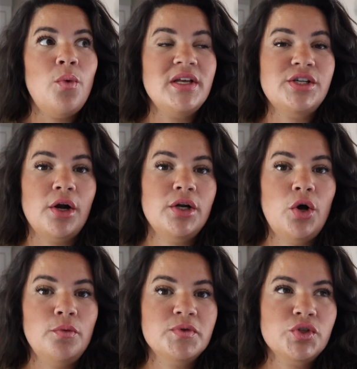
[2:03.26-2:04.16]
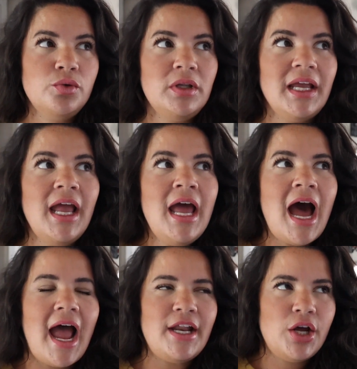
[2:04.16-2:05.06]
we started homeschooling,
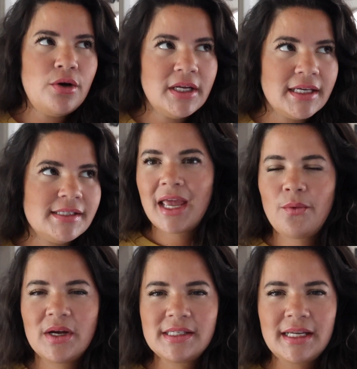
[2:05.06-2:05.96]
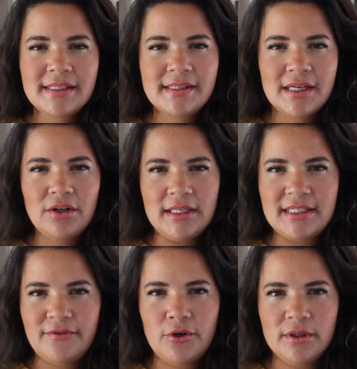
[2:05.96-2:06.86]
I noticed it wasn't necessarily
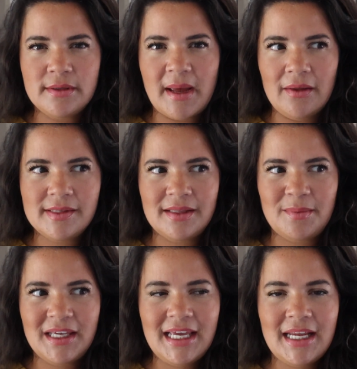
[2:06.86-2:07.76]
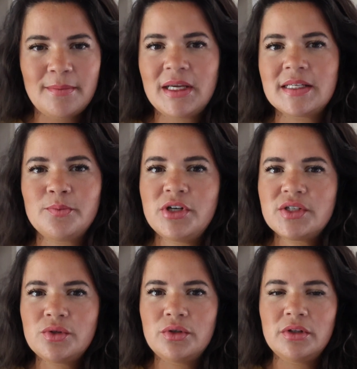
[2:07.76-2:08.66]
difficult to balance in the beginning, because
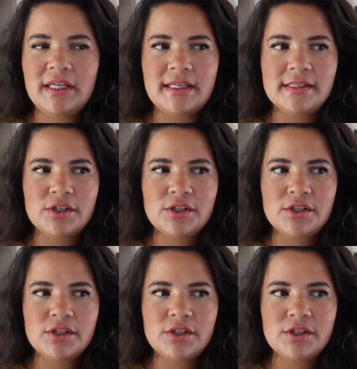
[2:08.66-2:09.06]
preschool is